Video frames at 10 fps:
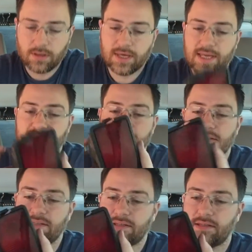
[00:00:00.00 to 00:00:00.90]

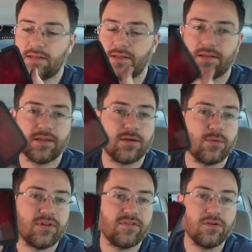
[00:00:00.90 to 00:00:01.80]
here's
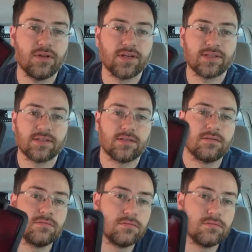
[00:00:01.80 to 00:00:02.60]
one of the fog lights.